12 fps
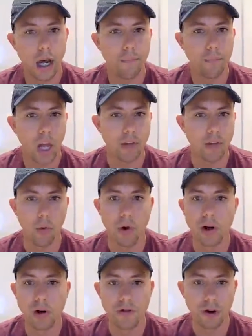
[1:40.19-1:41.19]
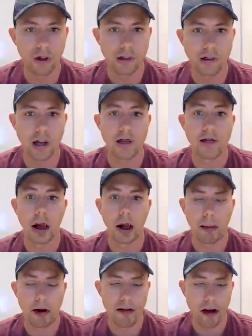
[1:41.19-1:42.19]
kind of a renewed focus on
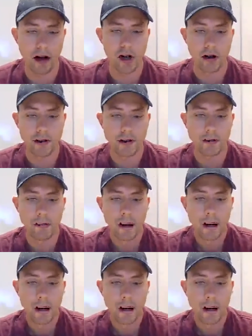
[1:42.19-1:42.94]
developer evangelism.